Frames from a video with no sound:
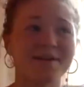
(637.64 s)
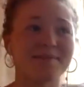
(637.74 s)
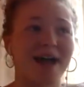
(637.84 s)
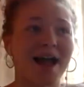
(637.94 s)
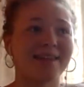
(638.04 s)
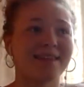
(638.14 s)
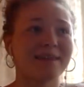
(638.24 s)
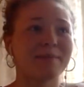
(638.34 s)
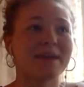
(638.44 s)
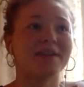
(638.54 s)
I
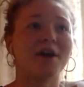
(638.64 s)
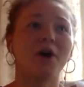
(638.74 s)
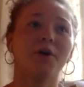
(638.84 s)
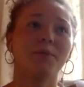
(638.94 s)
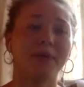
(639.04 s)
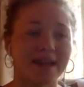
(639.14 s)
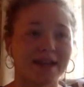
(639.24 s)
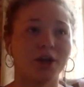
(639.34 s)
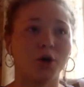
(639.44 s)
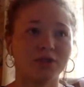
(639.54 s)
think being
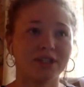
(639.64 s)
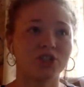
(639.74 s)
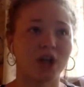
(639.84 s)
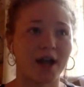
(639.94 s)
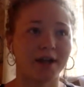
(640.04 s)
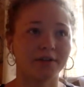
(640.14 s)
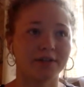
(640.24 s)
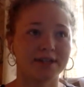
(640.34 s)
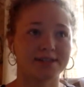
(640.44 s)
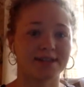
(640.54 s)
an only child,
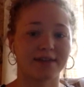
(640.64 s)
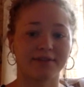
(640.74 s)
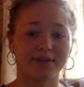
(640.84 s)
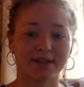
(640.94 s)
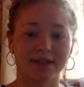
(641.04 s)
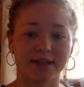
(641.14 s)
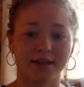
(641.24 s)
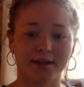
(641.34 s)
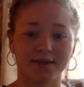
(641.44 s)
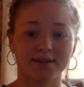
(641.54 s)
it's
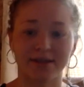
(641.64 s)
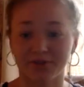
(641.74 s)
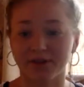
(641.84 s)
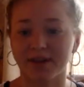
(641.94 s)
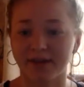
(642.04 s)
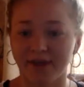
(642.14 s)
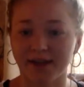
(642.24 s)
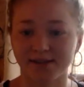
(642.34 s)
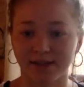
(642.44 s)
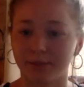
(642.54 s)
definitely different than if I
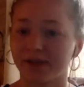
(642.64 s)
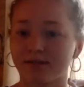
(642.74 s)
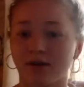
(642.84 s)
had siblings.